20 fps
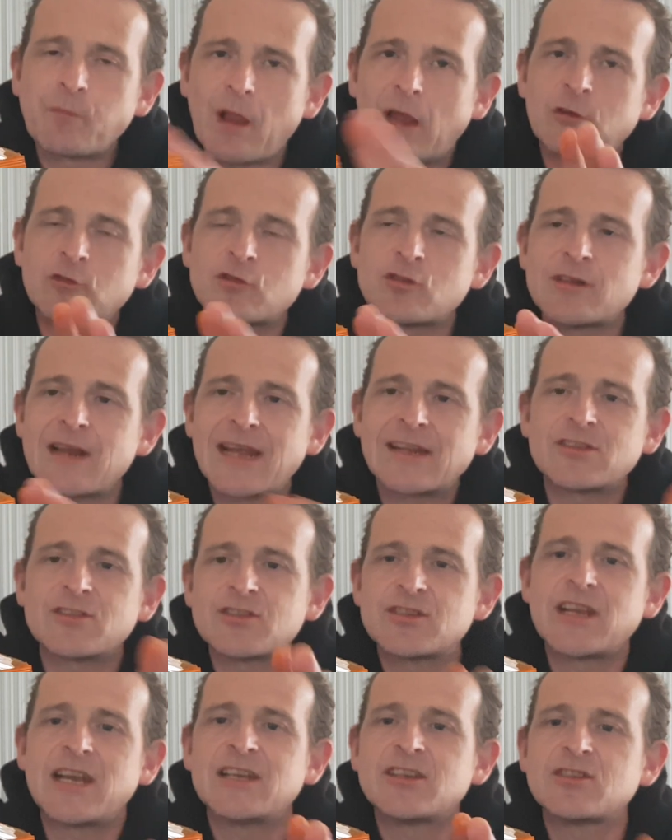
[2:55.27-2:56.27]
I just like
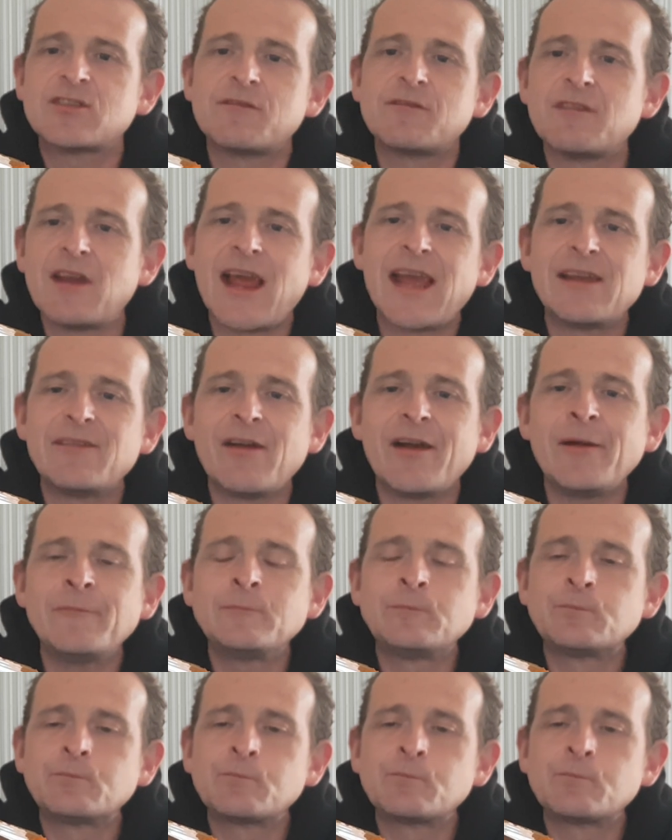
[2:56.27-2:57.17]
to taste the flavour.